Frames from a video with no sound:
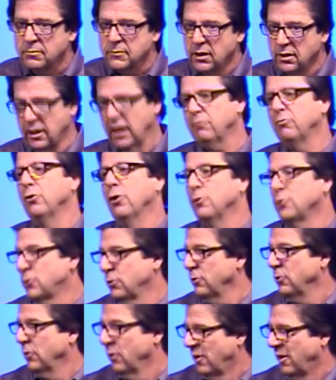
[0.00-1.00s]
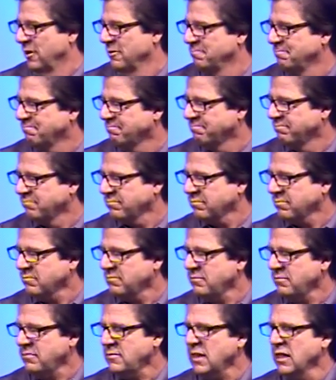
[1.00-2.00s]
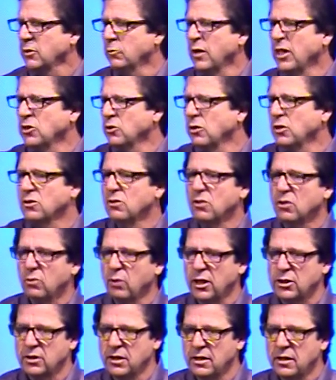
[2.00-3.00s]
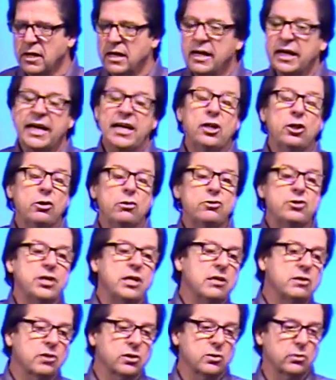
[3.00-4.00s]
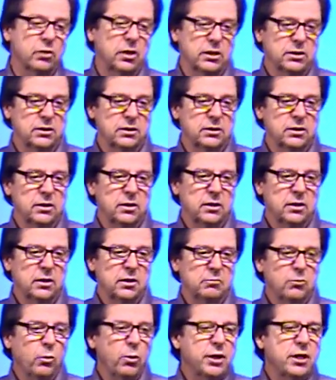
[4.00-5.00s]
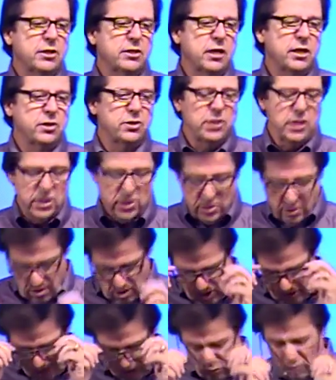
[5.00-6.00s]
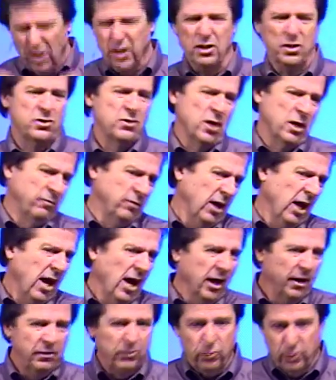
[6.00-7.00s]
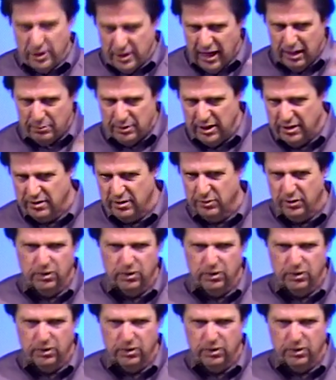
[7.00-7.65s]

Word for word: The devil knows who you are. That's why he's always going to question it. He knew who Jesus was. But what did he say to Jesus? Oh, if you're really the Son of God, three times he asked him,